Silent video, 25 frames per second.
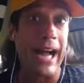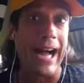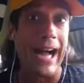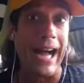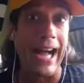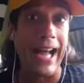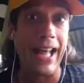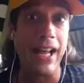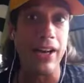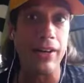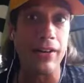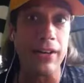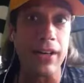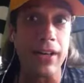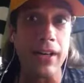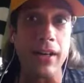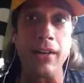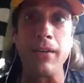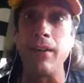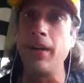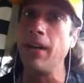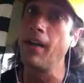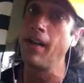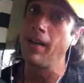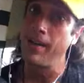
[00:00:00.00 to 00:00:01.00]
I don't
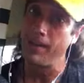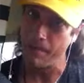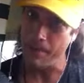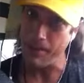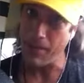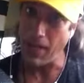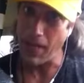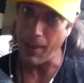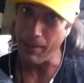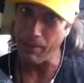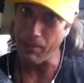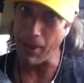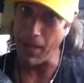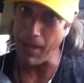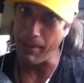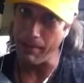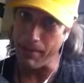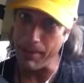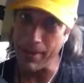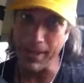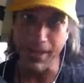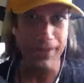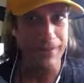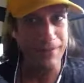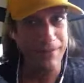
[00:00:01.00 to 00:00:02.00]
know. Not a problem
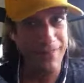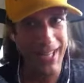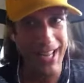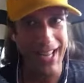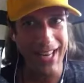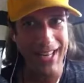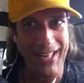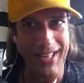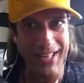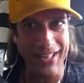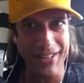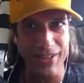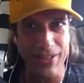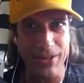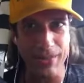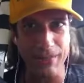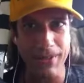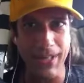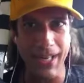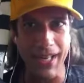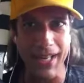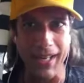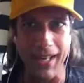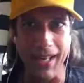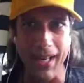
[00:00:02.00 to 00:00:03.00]
here at Indy Soup
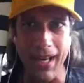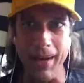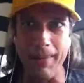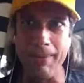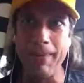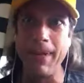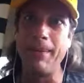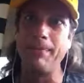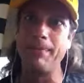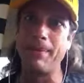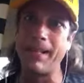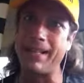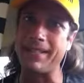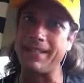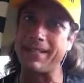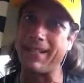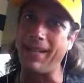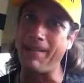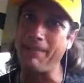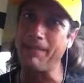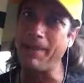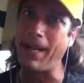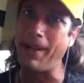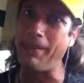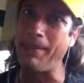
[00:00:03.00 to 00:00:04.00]
dot com because
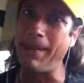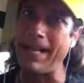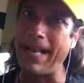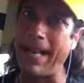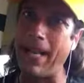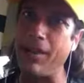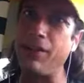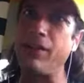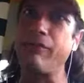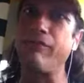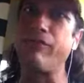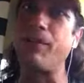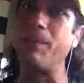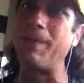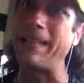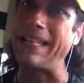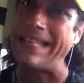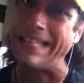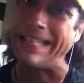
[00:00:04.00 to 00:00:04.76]
I'm coming at you from the